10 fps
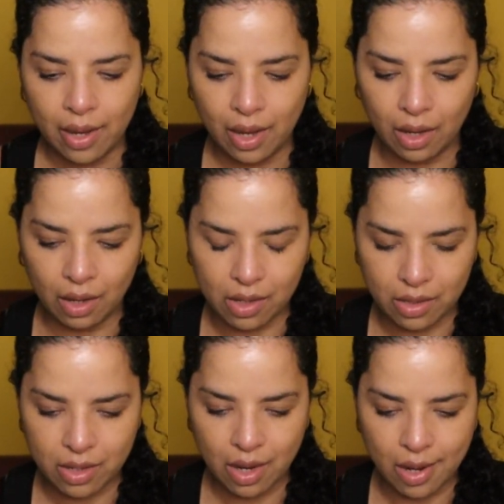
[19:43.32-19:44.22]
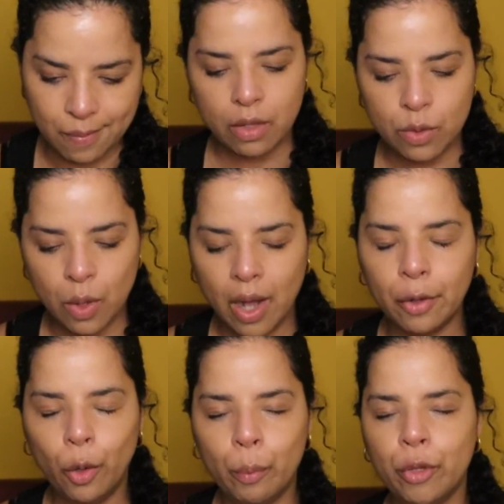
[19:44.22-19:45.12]
and um, I
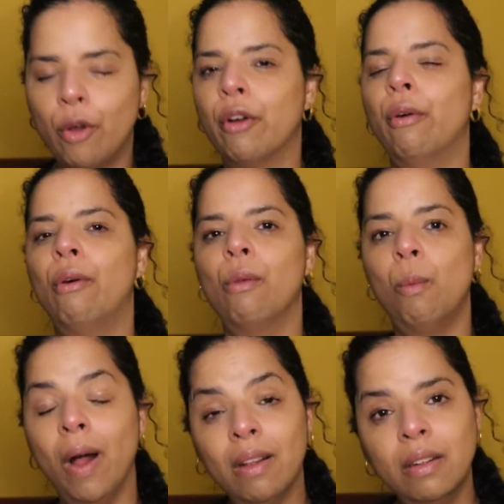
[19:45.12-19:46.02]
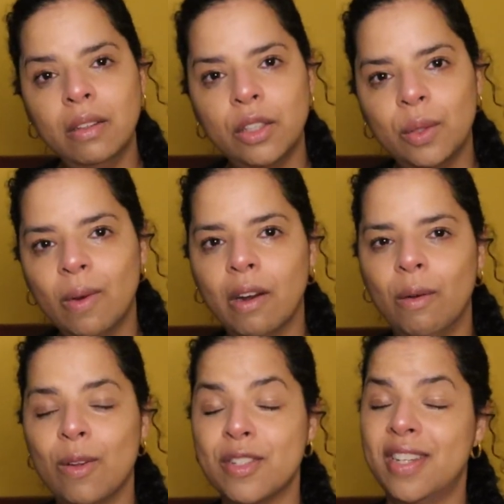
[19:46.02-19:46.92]
hope you are all well, you are
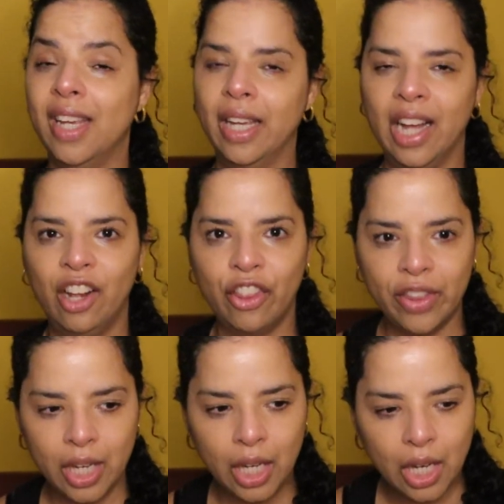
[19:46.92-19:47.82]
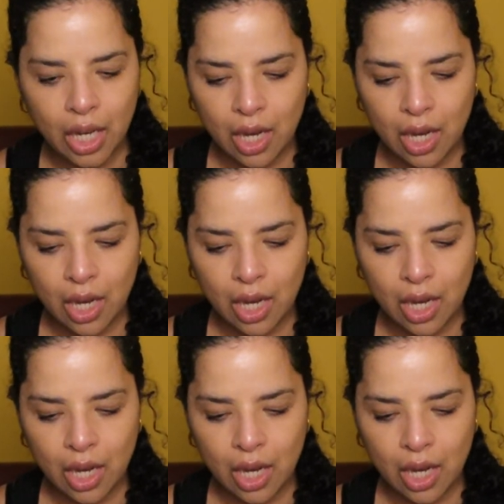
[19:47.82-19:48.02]
all staying healthy,